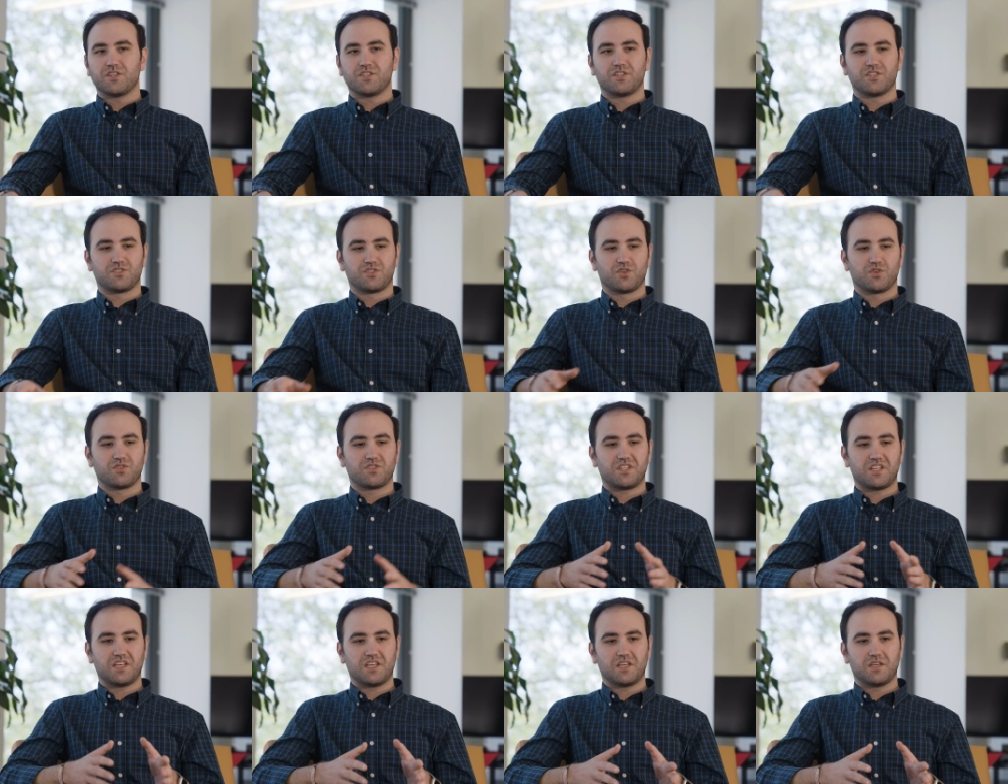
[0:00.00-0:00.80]
Does your
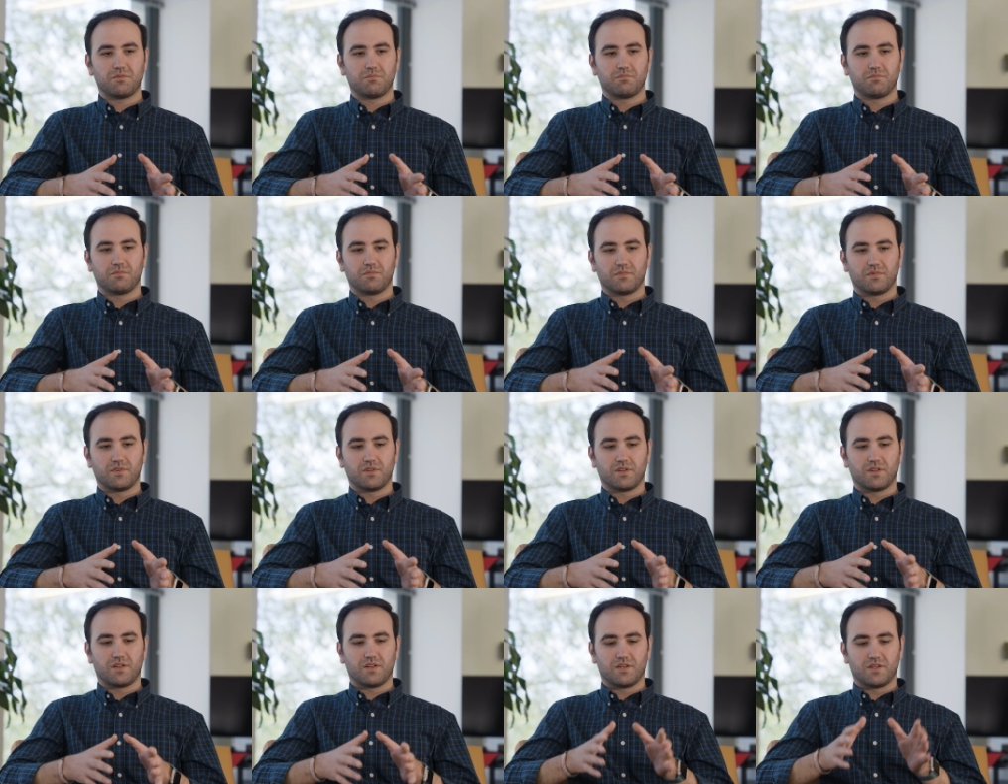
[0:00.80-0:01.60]
team
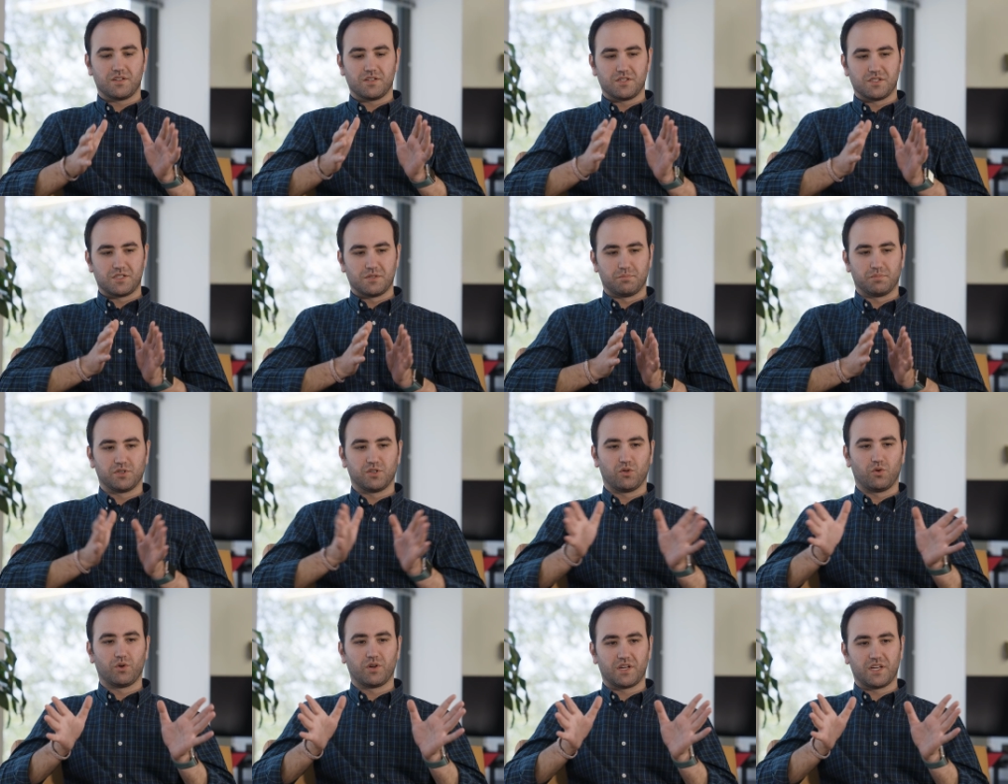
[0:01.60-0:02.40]

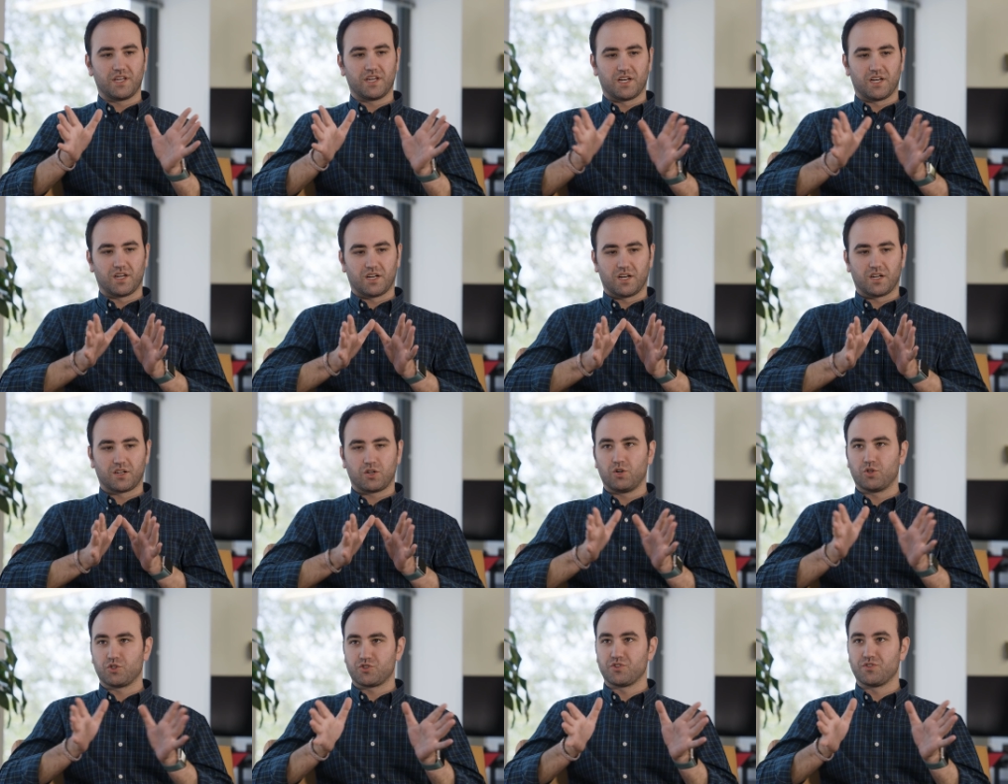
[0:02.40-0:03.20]
deploy a, a,
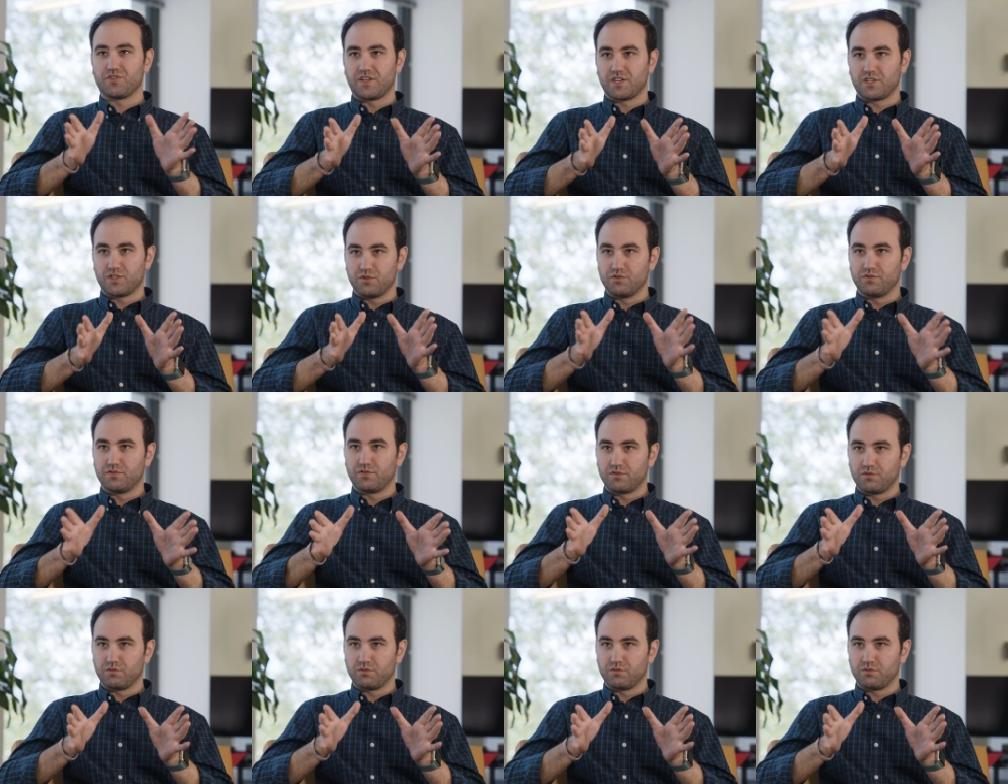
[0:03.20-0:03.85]
culture that you've